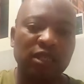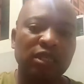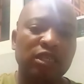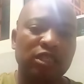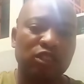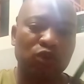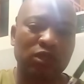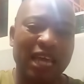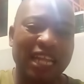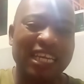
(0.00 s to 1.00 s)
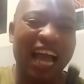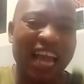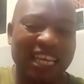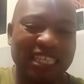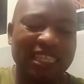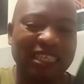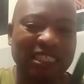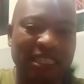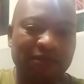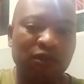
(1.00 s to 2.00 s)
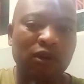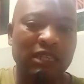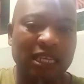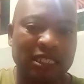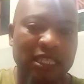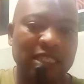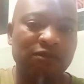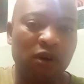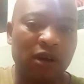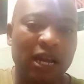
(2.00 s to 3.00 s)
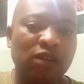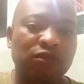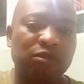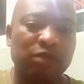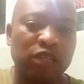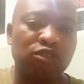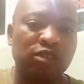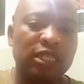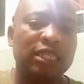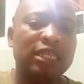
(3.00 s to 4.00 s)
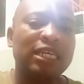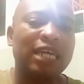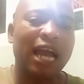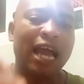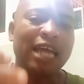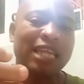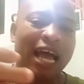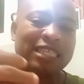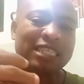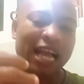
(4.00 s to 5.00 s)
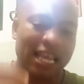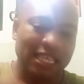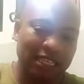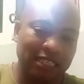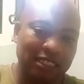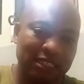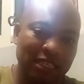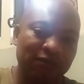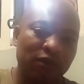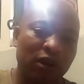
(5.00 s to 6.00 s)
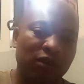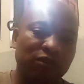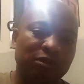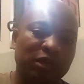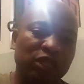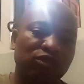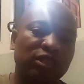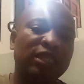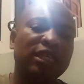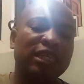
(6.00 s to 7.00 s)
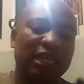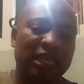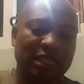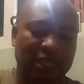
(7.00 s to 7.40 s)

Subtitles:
So they are the highest legislative organ of the military. And as the highest legislative organ of the military, it is still